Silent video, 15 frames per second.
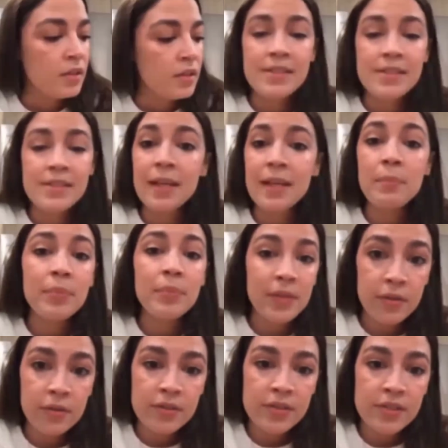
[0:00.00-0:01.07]
Let's say
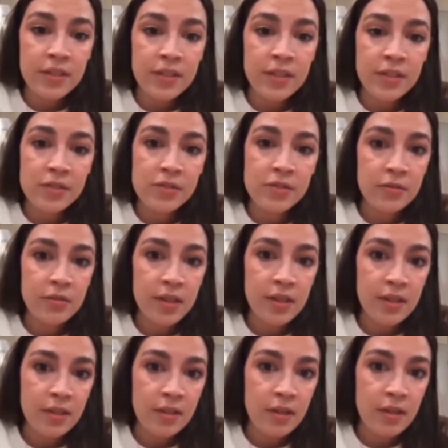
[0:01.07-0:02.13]
peers in
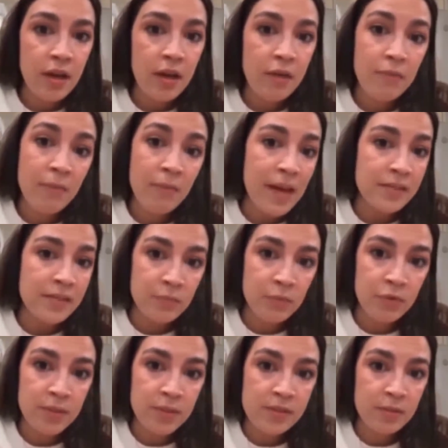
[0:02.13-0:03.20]
history of mass
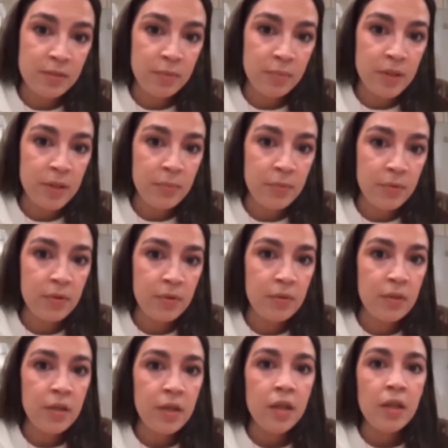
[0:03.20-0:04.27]
movements of
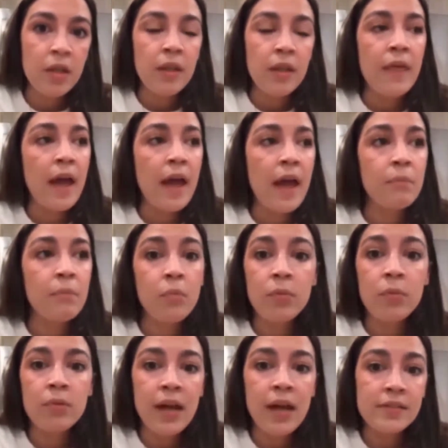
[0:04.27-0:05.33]
people that
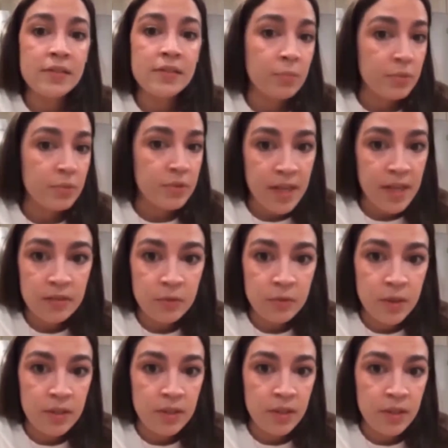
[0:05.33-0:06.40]
mobilize to
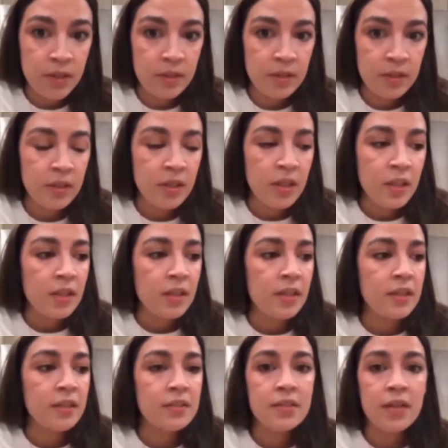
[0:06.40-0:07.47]
protect one another
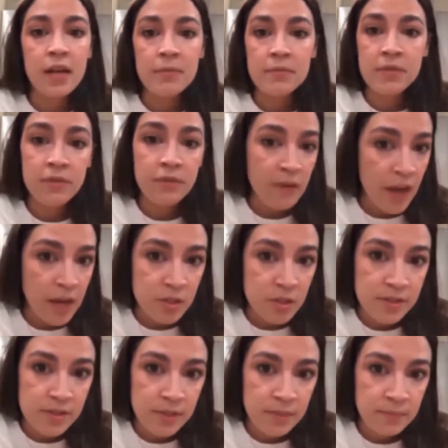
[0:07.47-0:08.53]
in times of
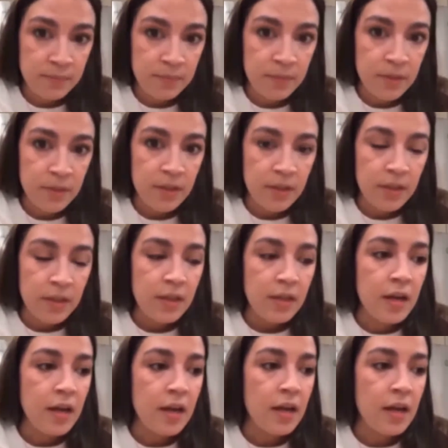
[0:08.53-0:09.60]
fascism
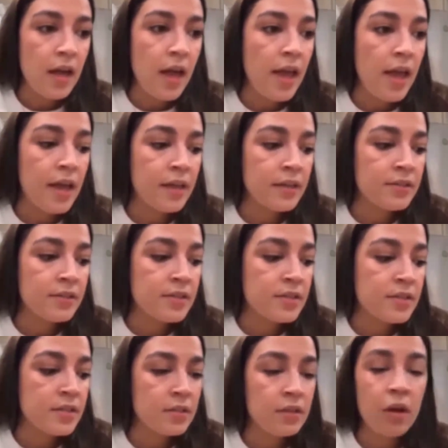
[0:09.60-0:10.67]
and
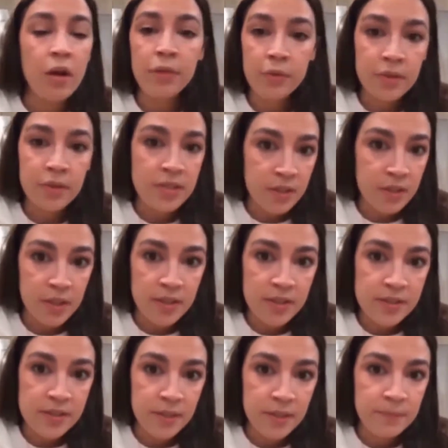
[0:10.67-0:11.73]

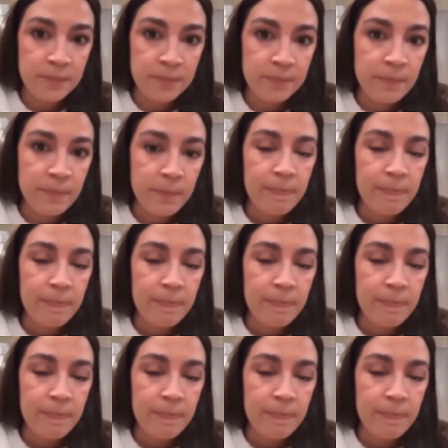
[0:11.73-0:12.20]
authoritarianism.